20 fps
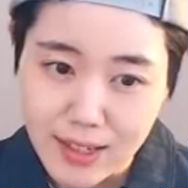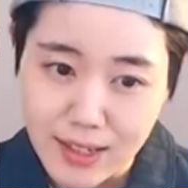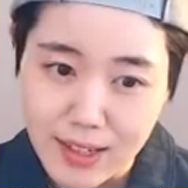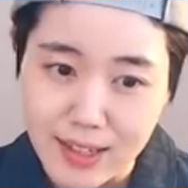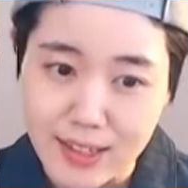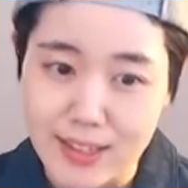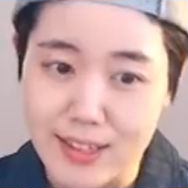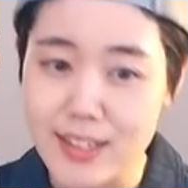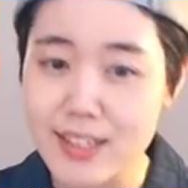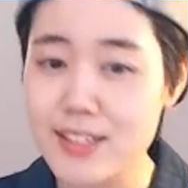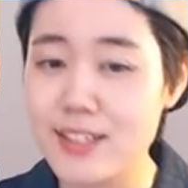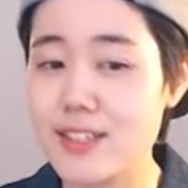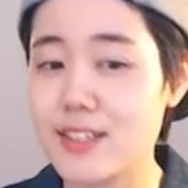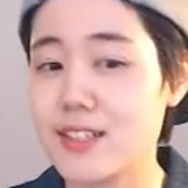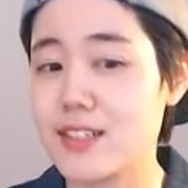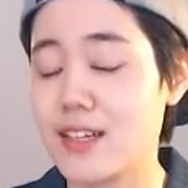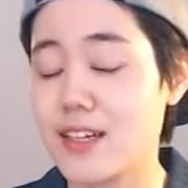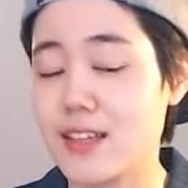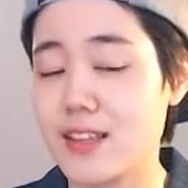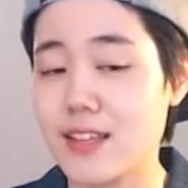
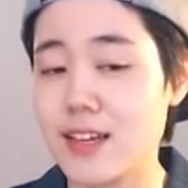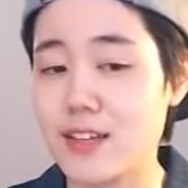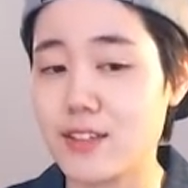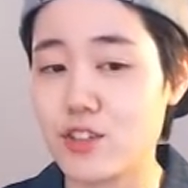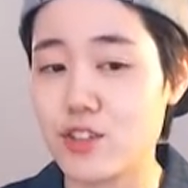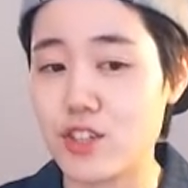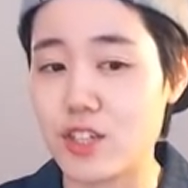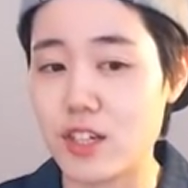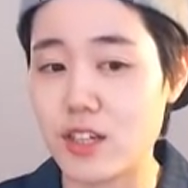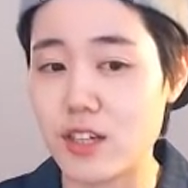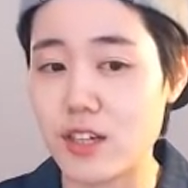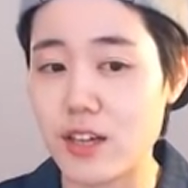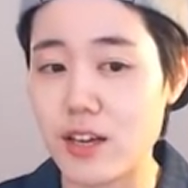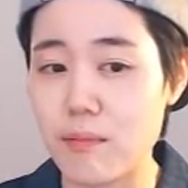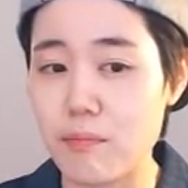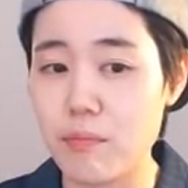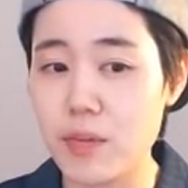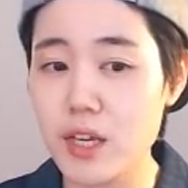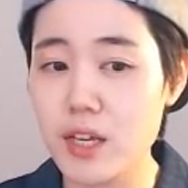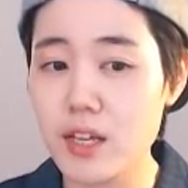this attaching,
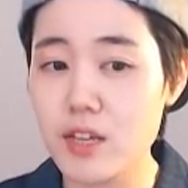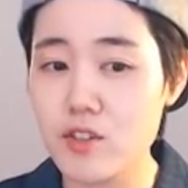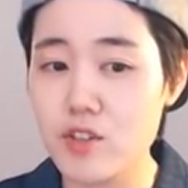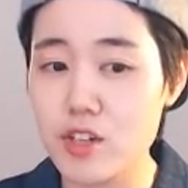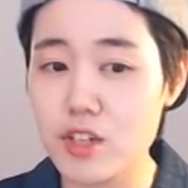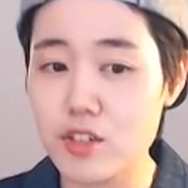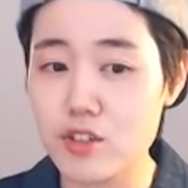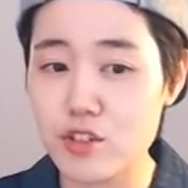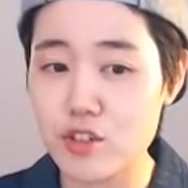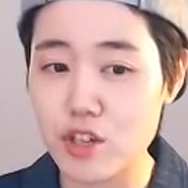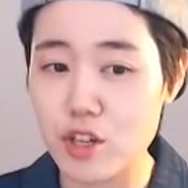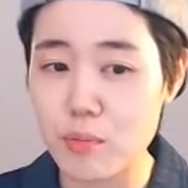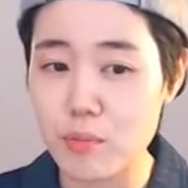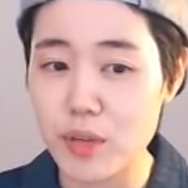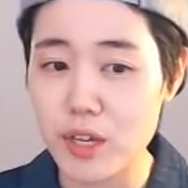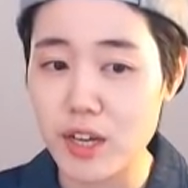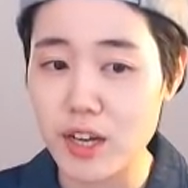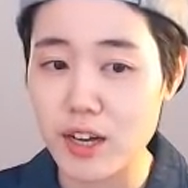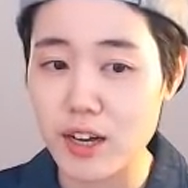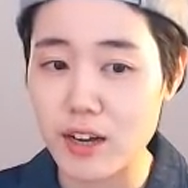and B, just
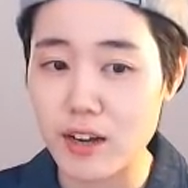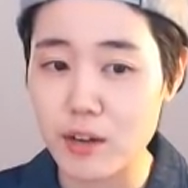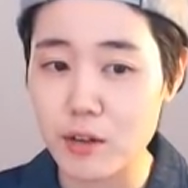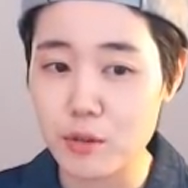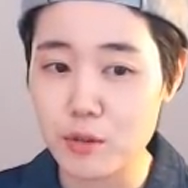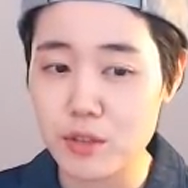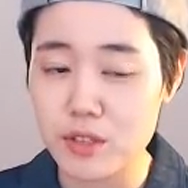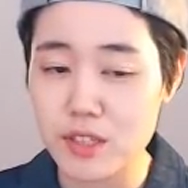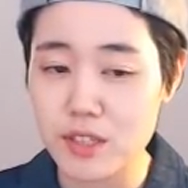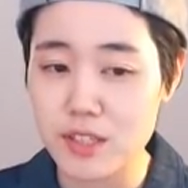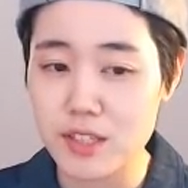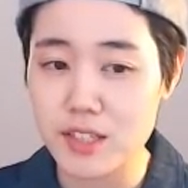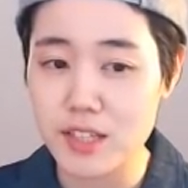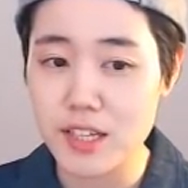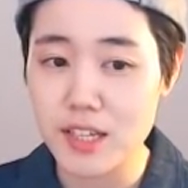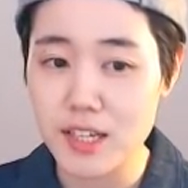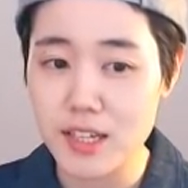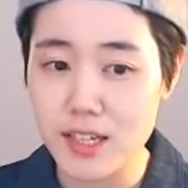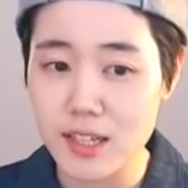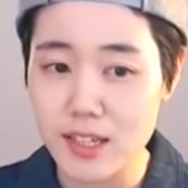jumping out.
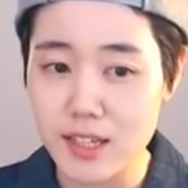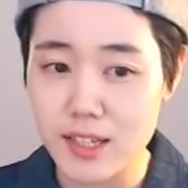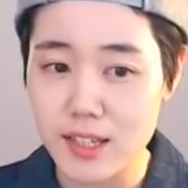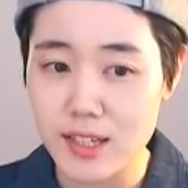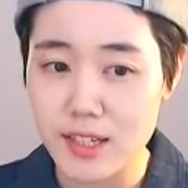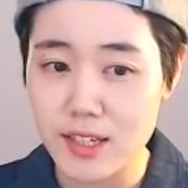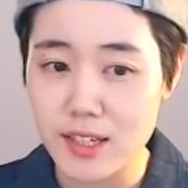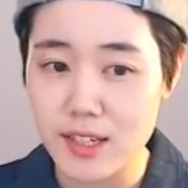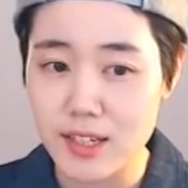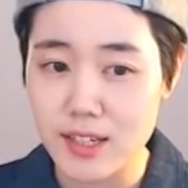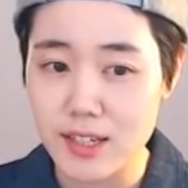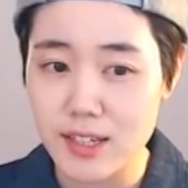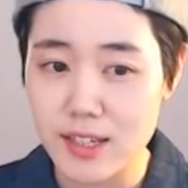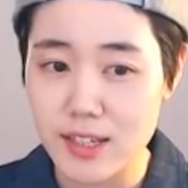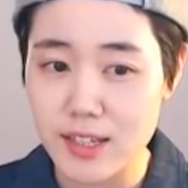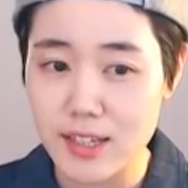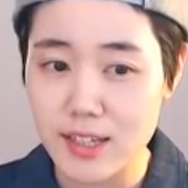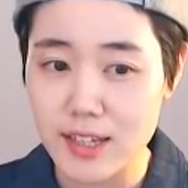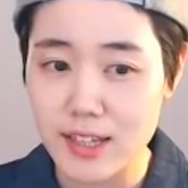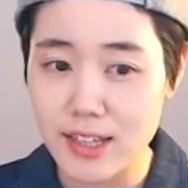C,
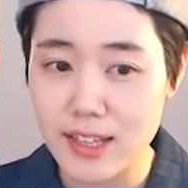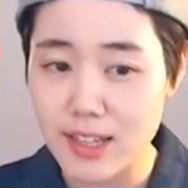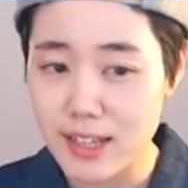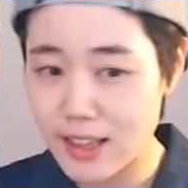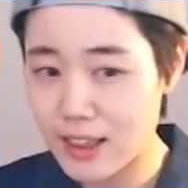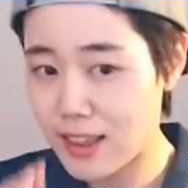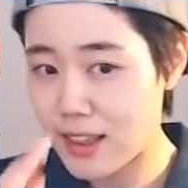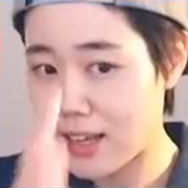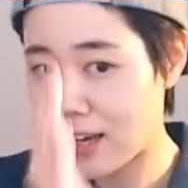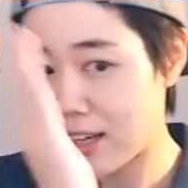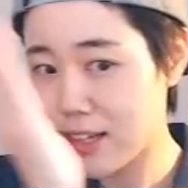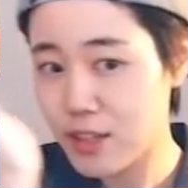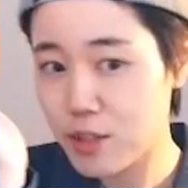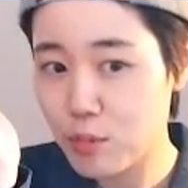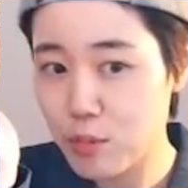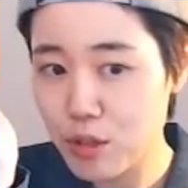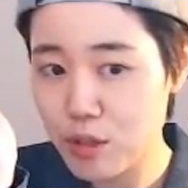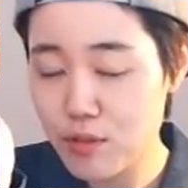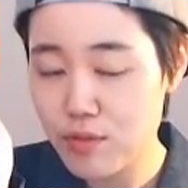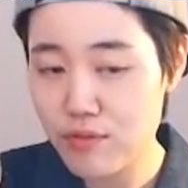nice
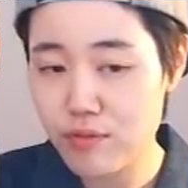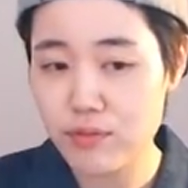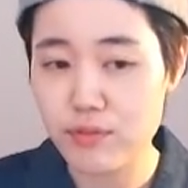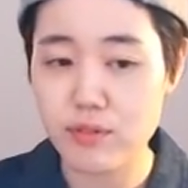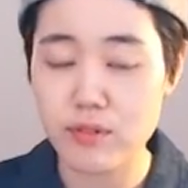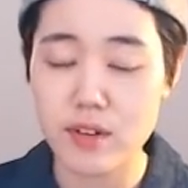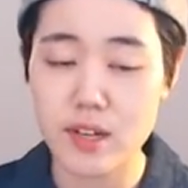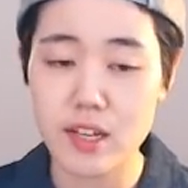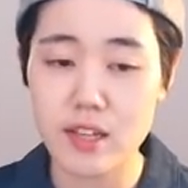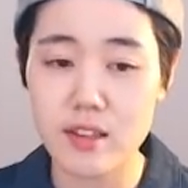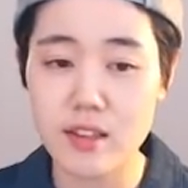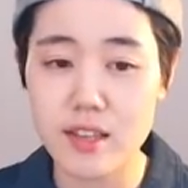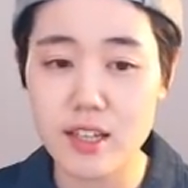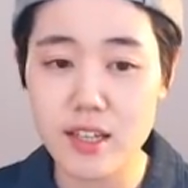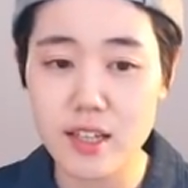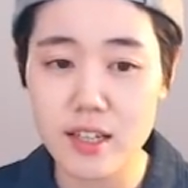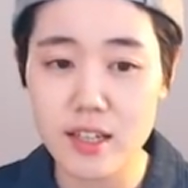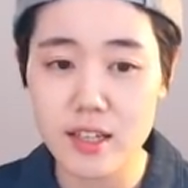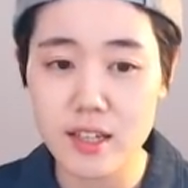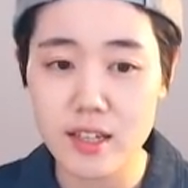move, and
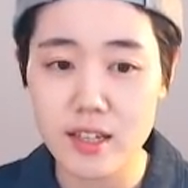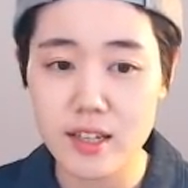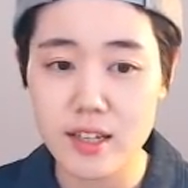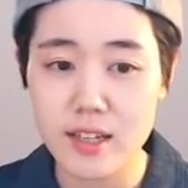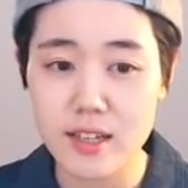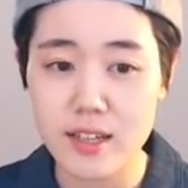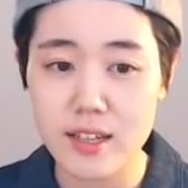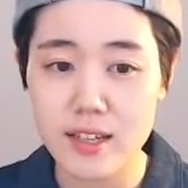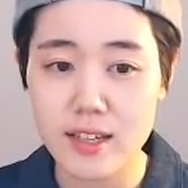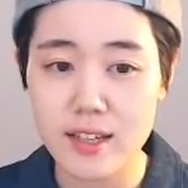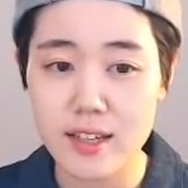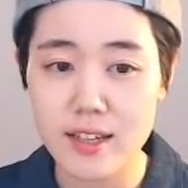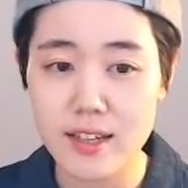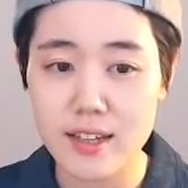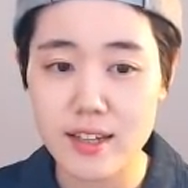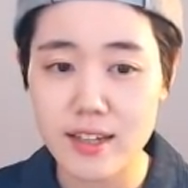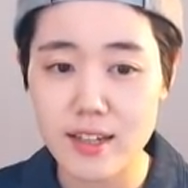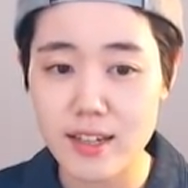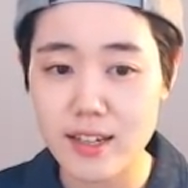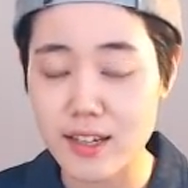D,
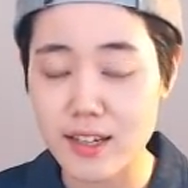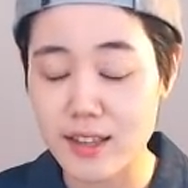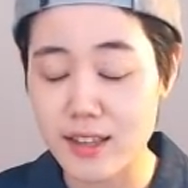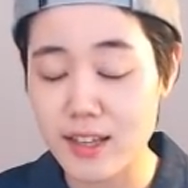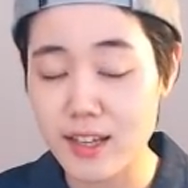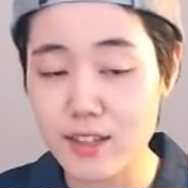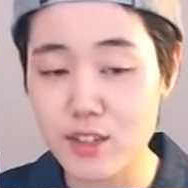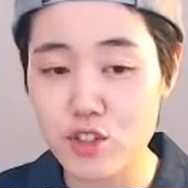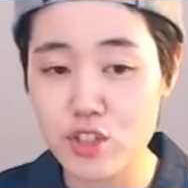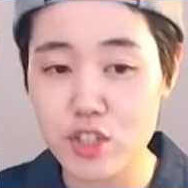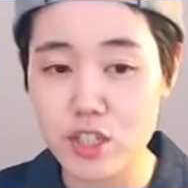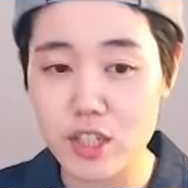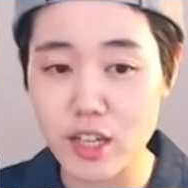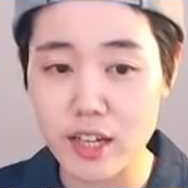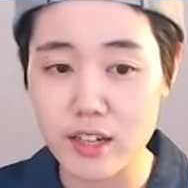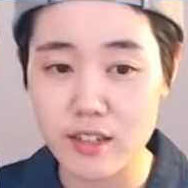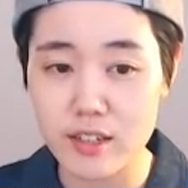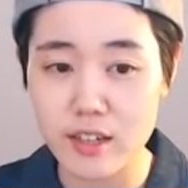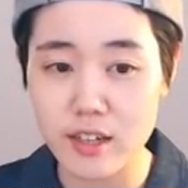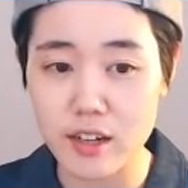attaching
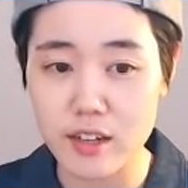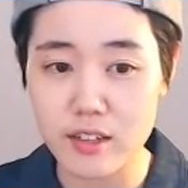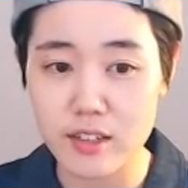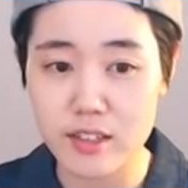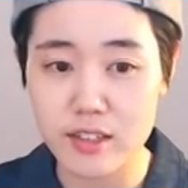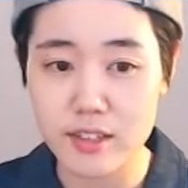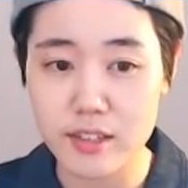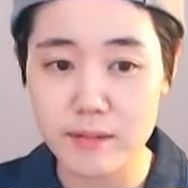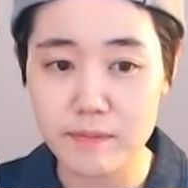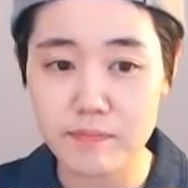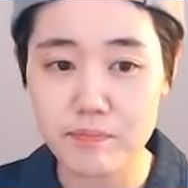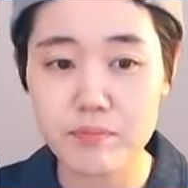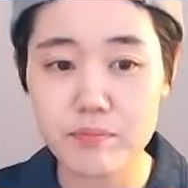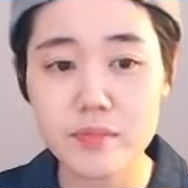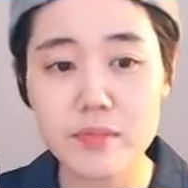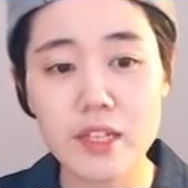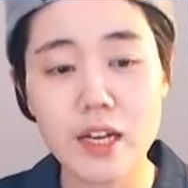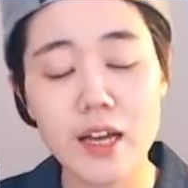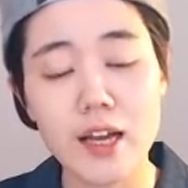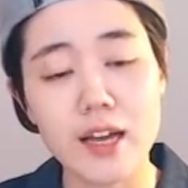and cut.
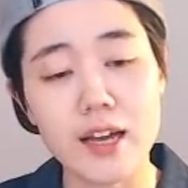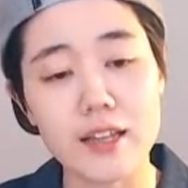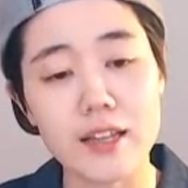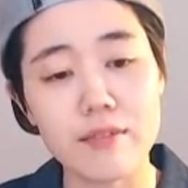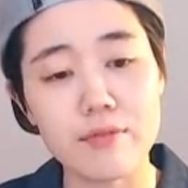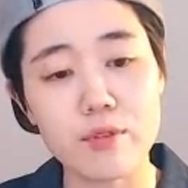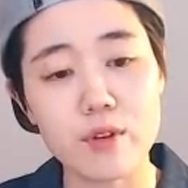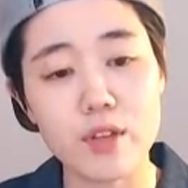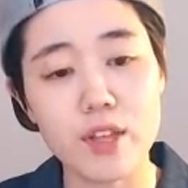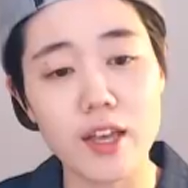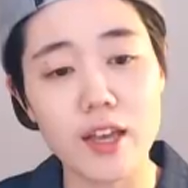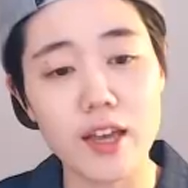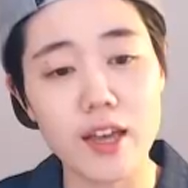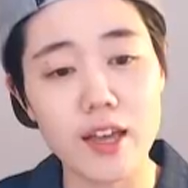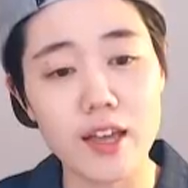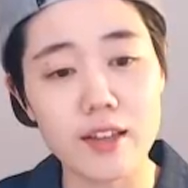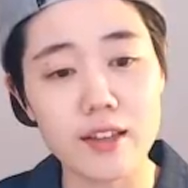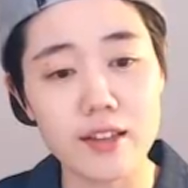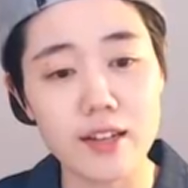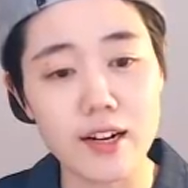And after
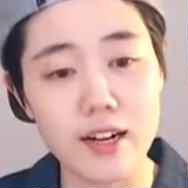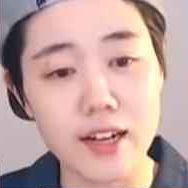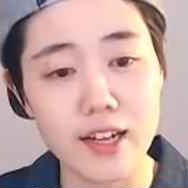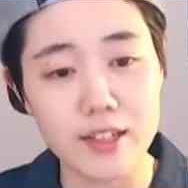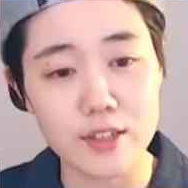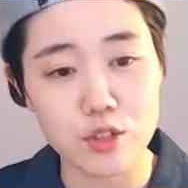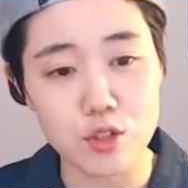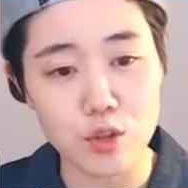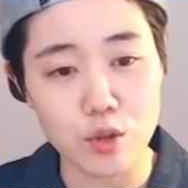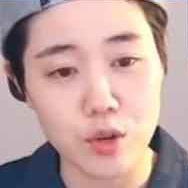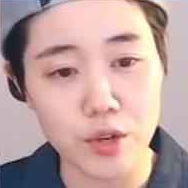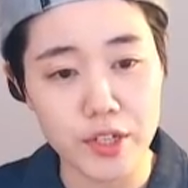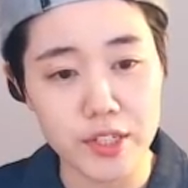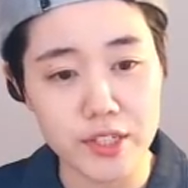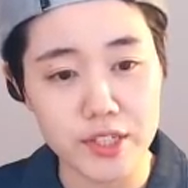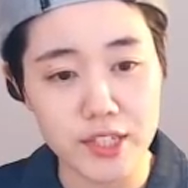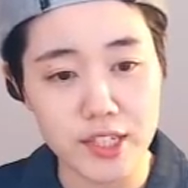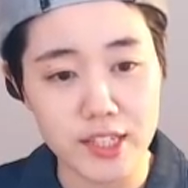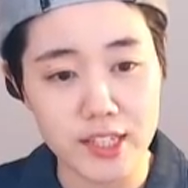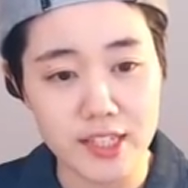that, last
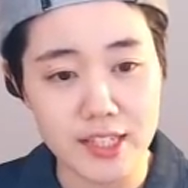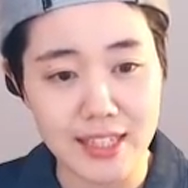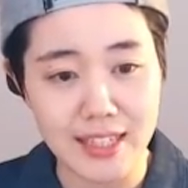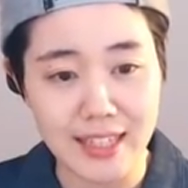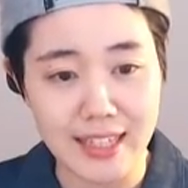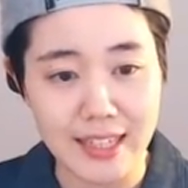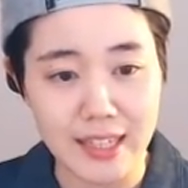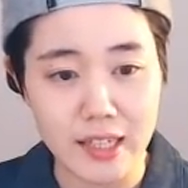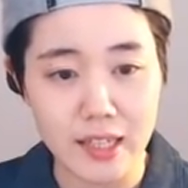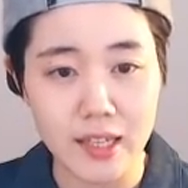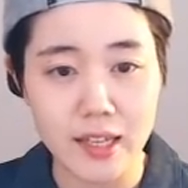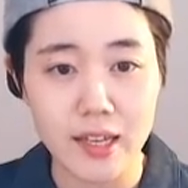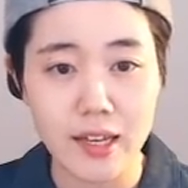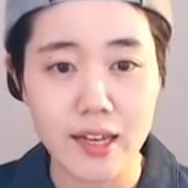choice is E.